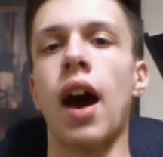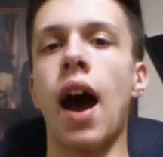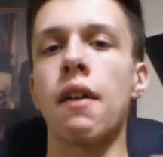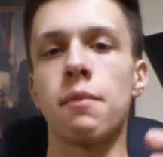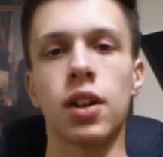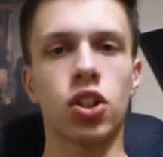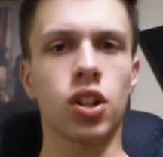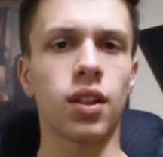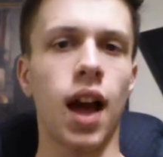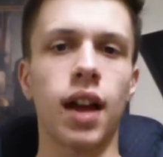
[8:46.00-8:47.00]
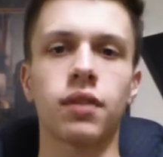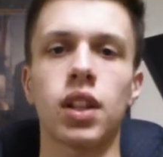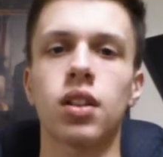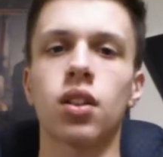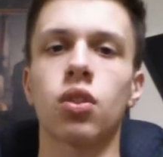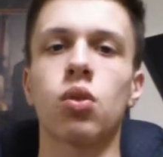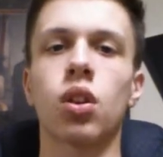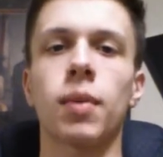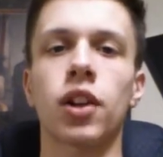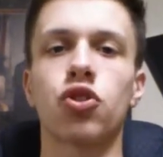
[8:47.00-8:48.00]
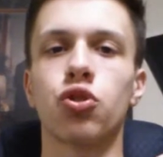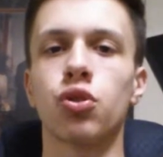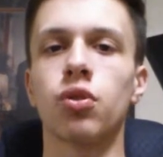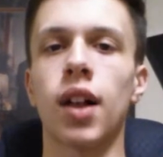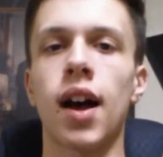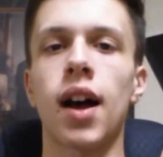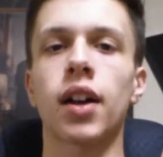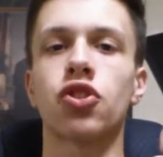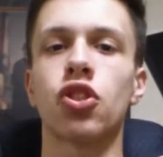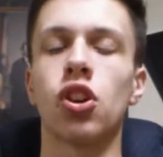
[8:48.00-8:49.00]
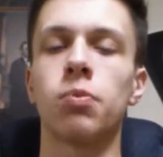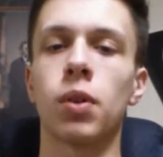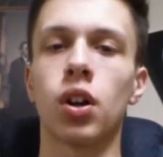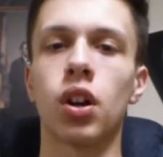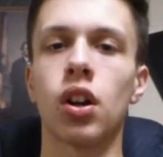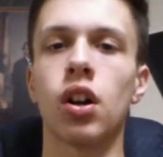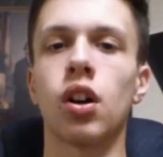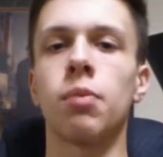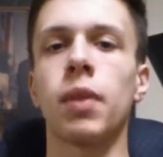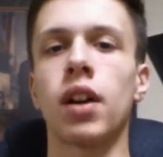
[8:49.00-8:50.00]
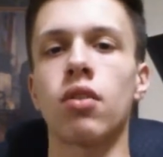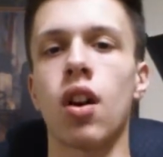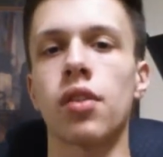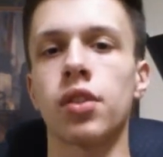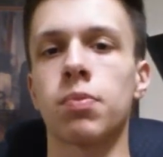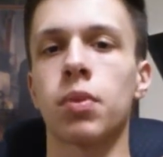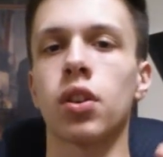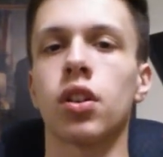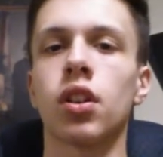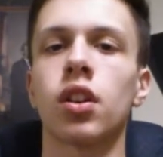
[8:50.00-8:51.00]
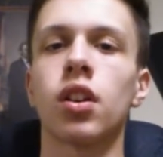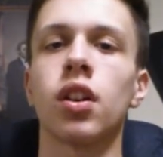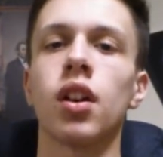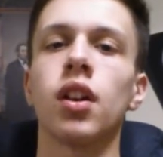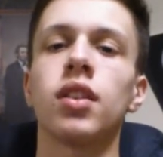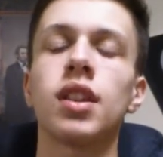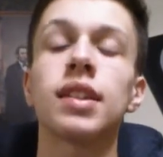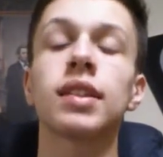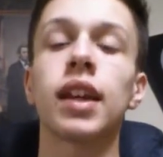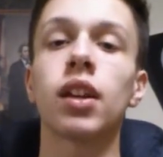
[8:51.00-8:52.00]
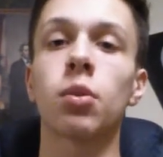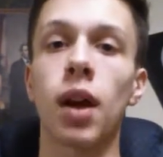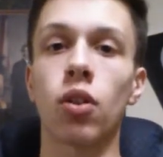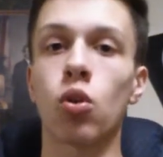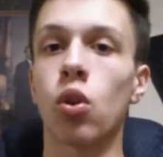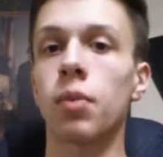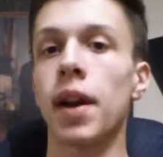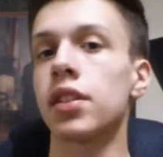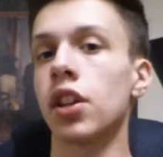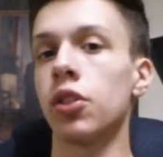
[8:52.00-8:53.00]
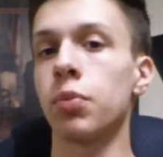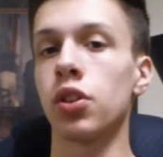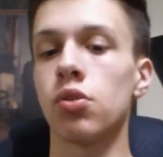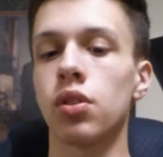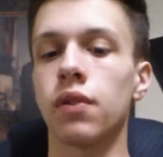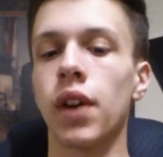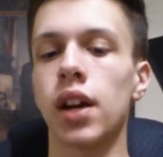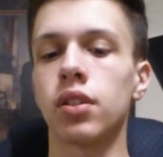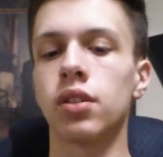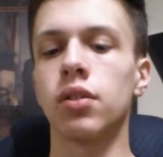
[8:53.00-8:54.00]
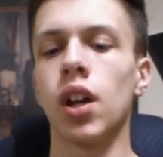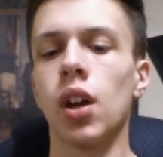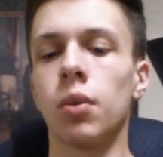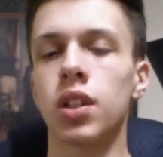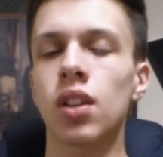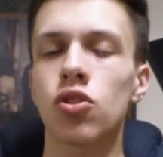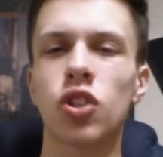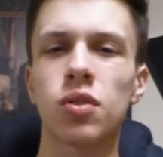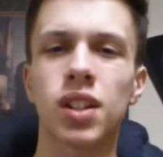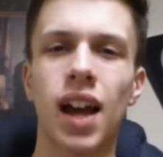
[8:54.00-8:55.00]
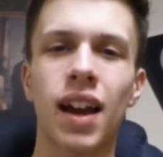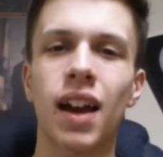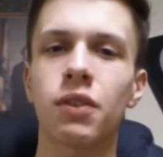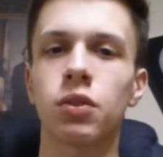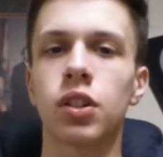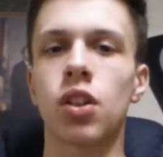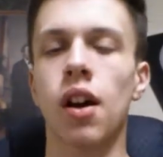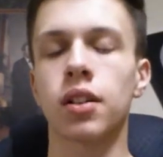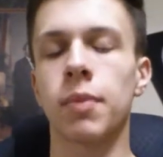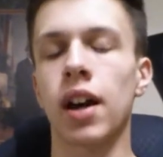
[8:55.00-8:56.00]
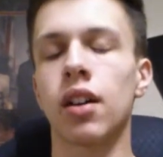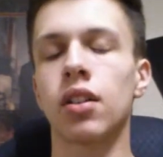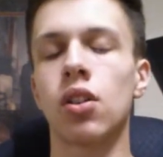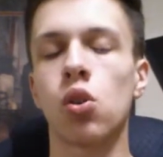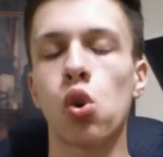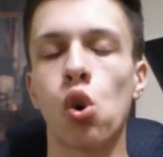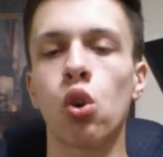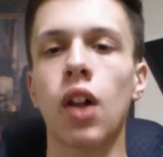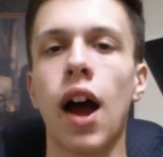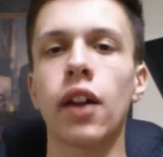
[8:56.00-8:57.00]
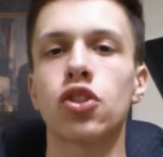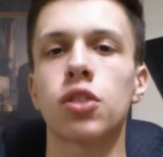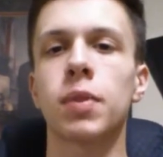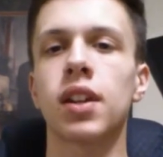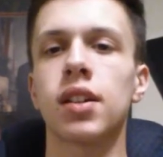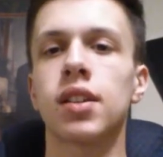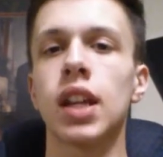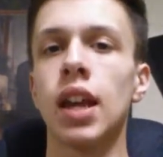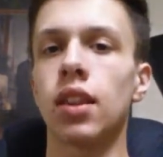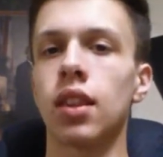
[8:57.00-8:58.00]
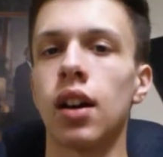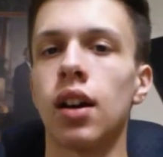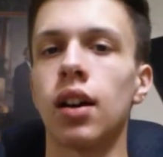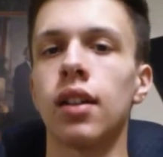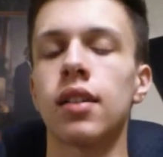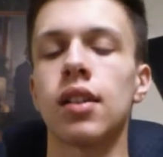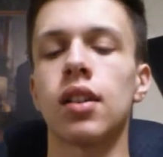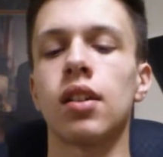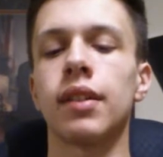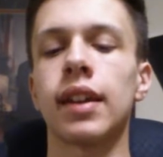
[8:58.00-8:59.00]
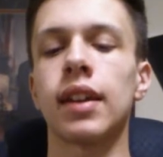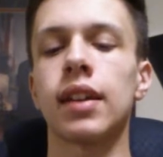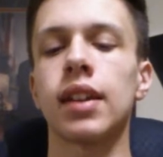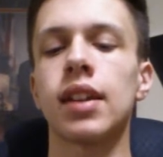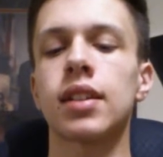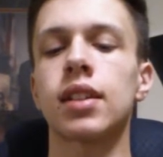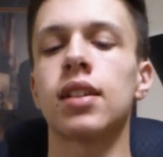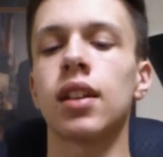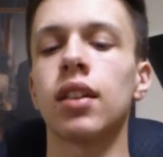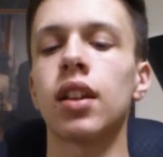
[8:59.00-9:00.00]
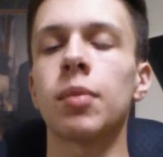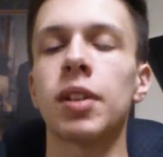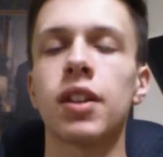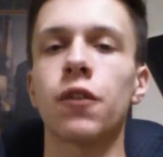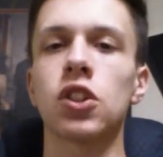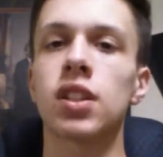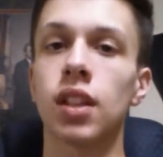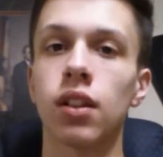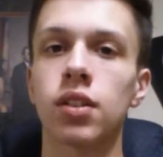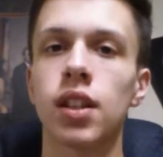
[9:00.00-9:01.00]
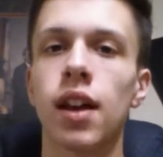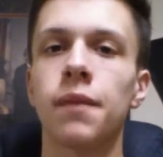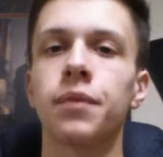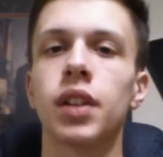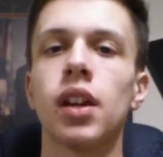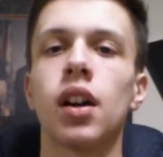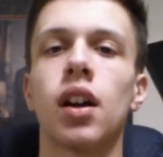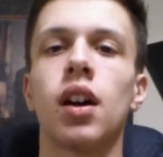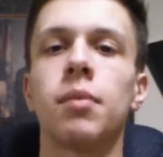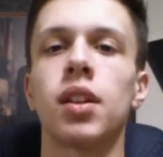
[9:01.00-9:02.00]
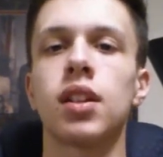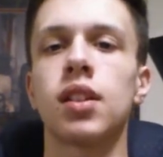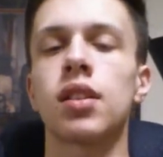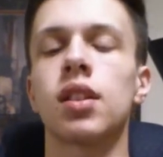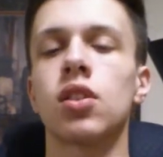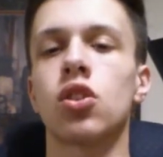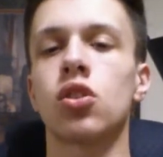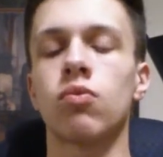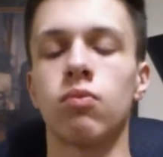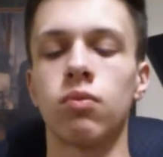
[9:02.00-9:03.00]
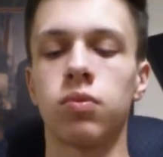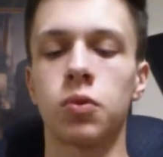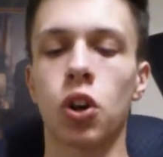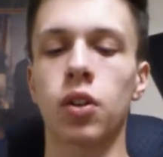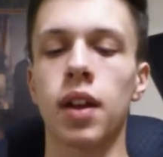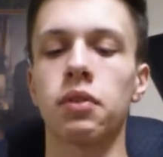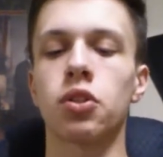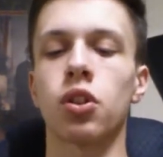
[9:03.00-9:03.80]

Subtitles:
I've mentioned a lot of these other quarterbacks, Drew Lock, Joe Burrow, Ben Roethlisberger, these later round quarterbacks that could bring you good value. Well, Daniel Jones is a guy I haven't really talked about a whole lot just because he has a little bit different skill set, and he does need to turn down the